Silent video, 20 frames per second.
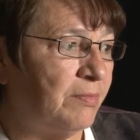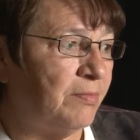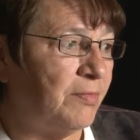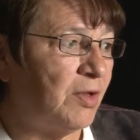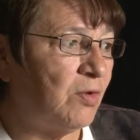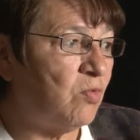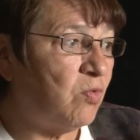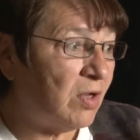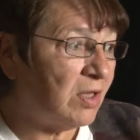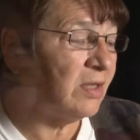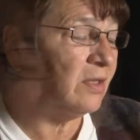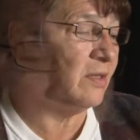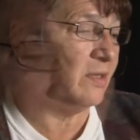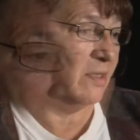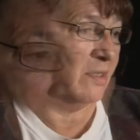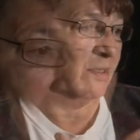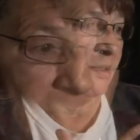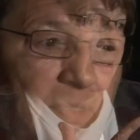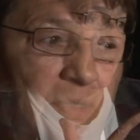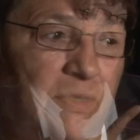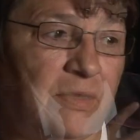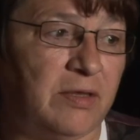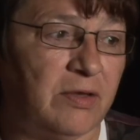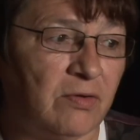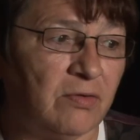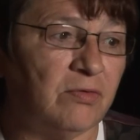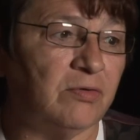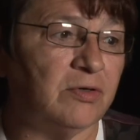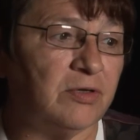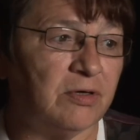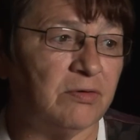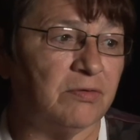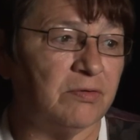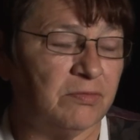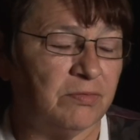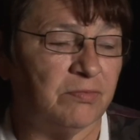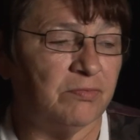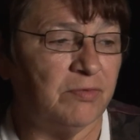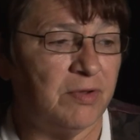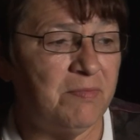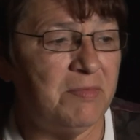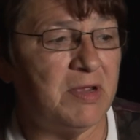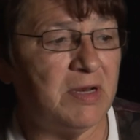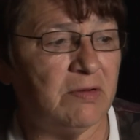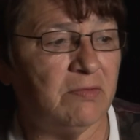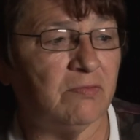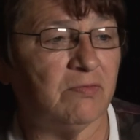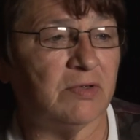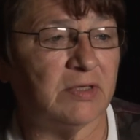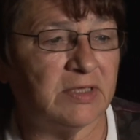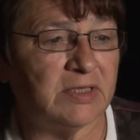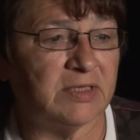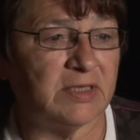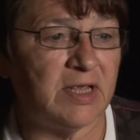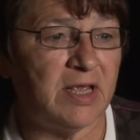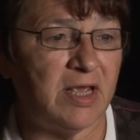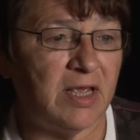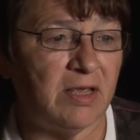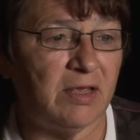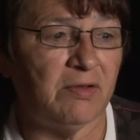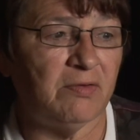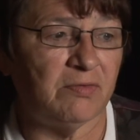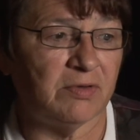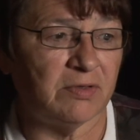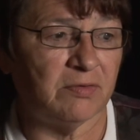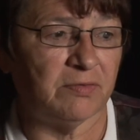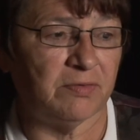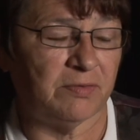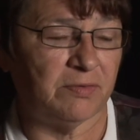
like what the older women would say was